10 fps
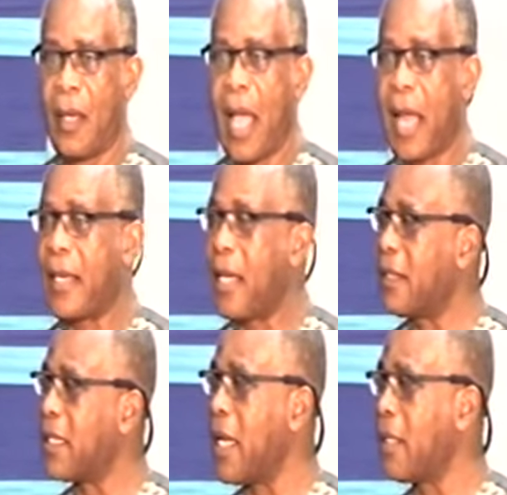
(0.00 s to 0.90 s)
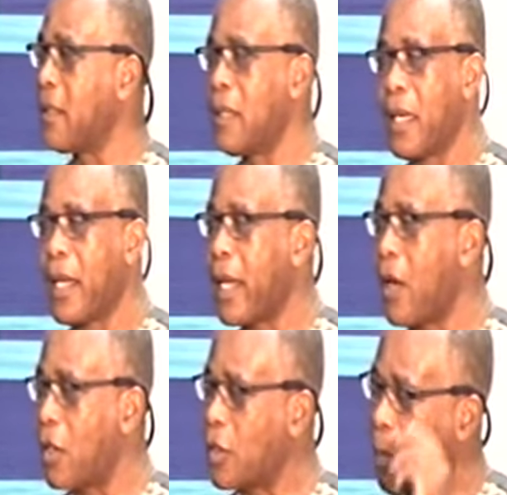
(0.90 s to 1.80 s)
And then he said, He
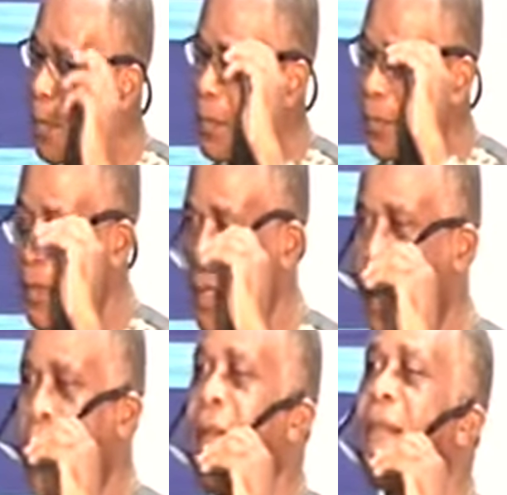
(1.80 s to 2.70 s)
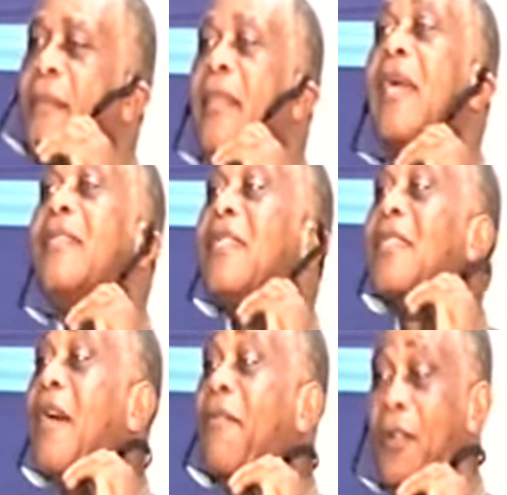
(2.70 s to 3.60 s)
got up. Then the
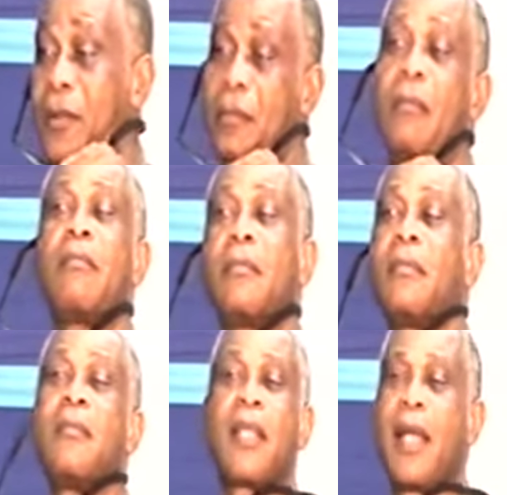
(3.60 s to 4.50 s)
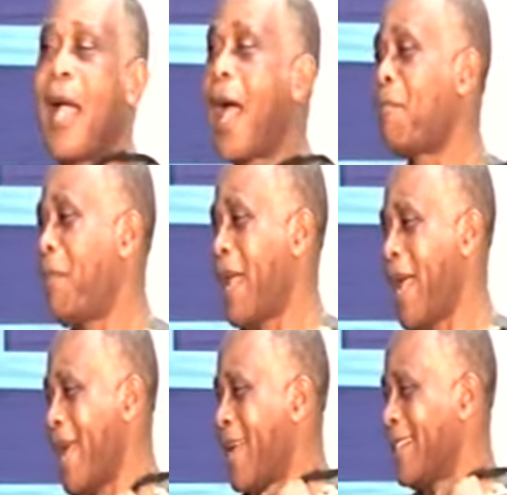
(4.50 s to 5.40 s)
devil had
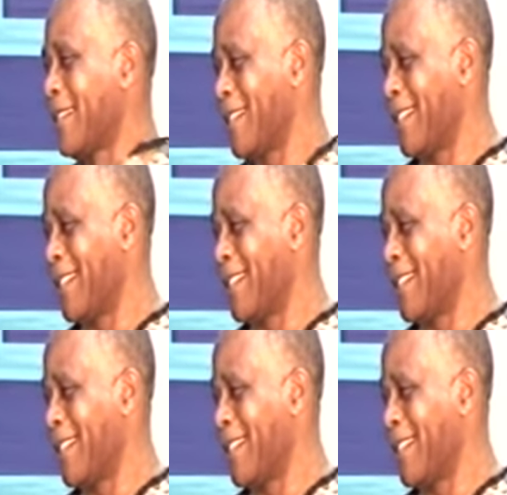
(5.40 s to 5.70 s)
planned